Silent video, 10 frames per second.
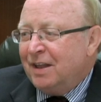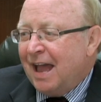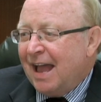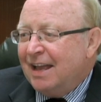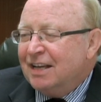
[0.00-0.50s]
of the
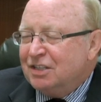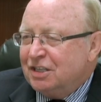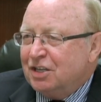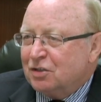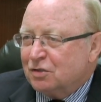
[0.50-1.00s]
day,
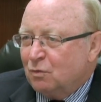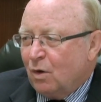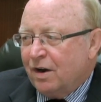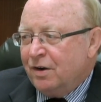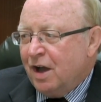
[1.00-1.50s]

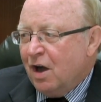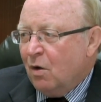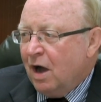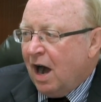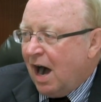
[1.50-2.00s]
teachers want to
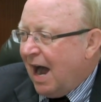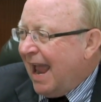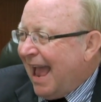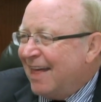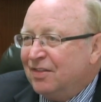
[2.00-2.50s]
know
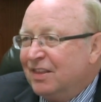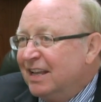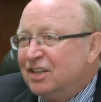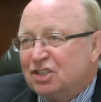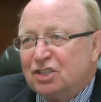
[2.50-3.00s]
I
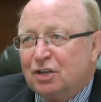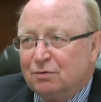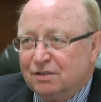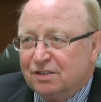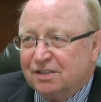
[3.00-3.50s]
had these
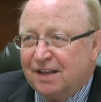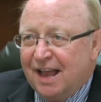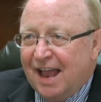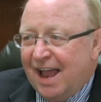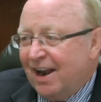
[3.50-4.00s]

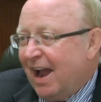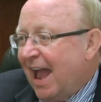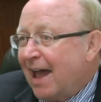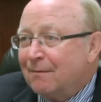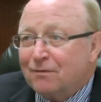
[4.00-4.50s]
students and
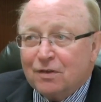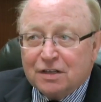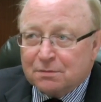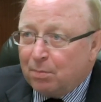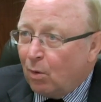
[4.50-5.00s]
I had them
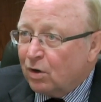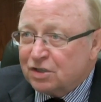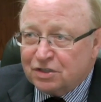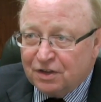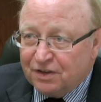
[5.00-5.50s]
for this
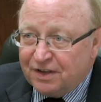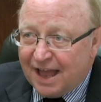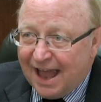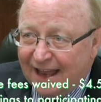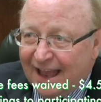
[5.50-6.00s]
portion of the
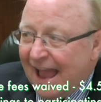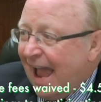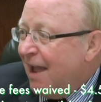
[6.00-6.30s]
day